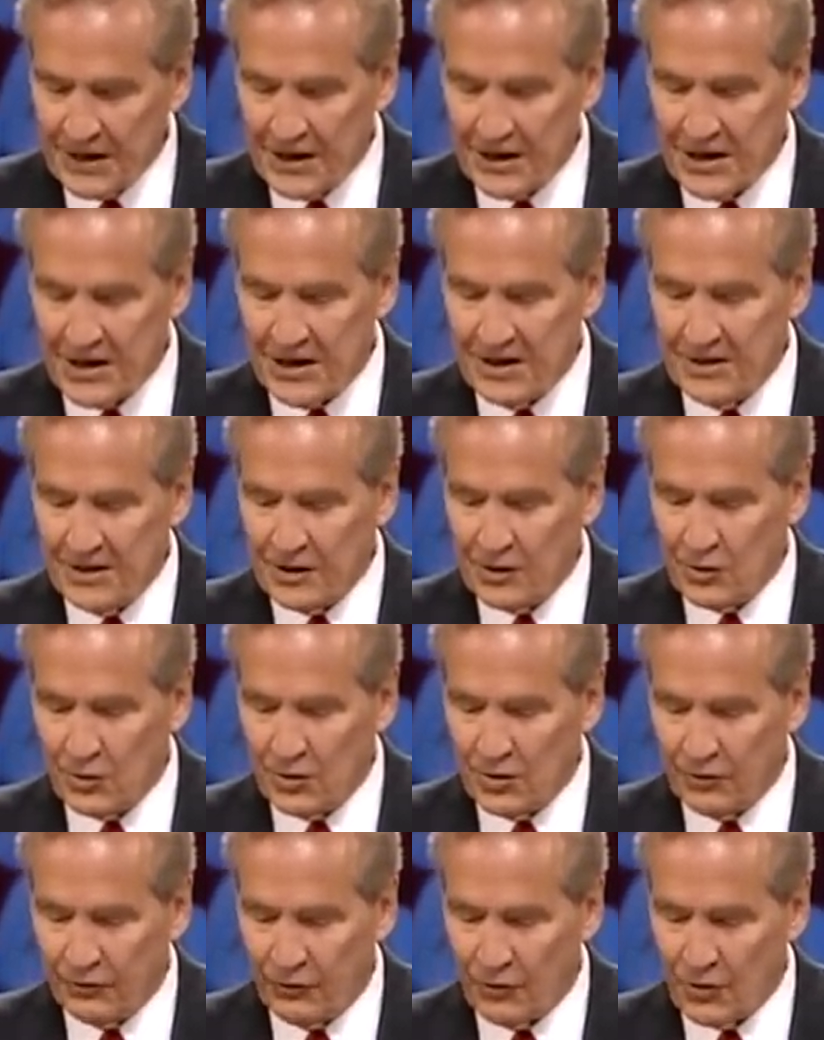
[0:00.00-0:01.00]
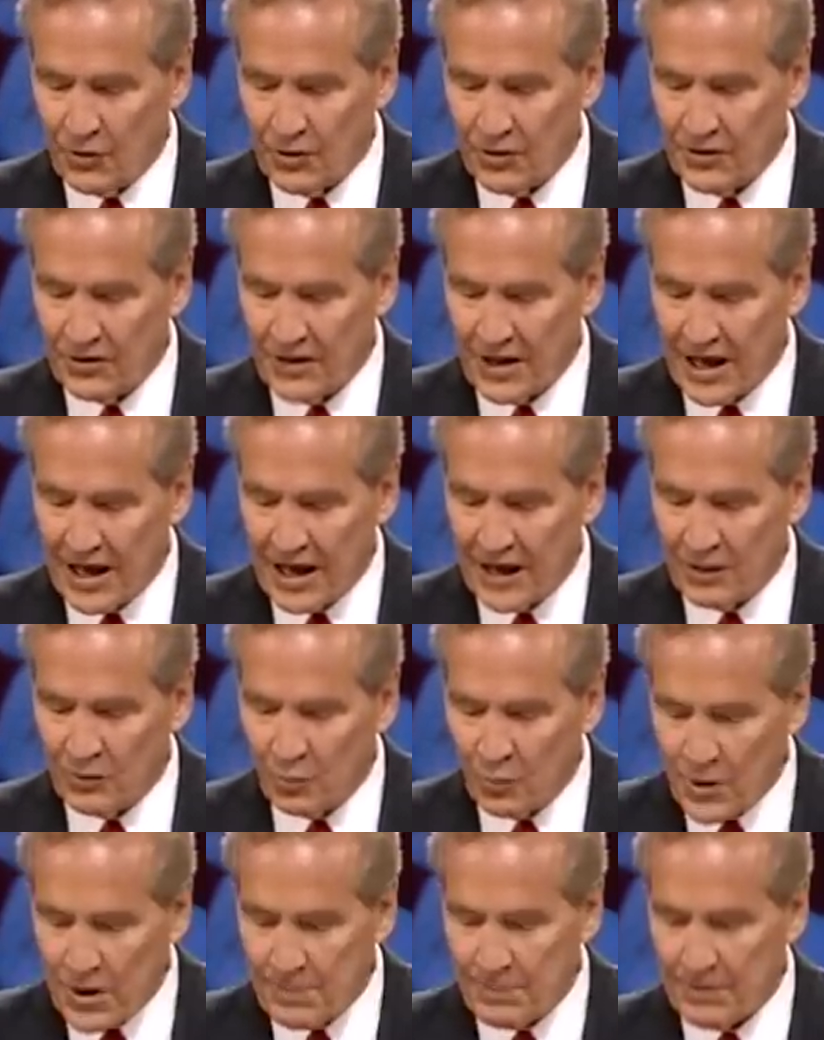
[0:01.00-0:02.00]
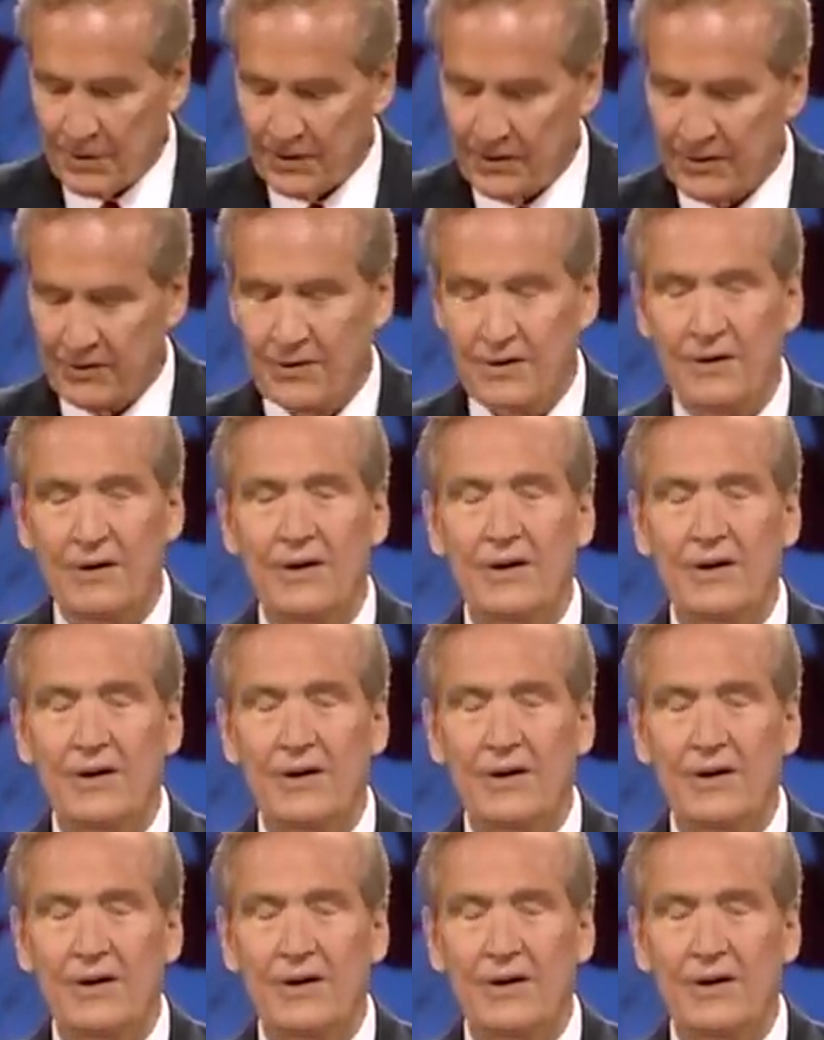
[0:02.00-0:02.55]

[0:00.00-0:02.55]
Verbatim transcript: He that goeth forth and weepeth,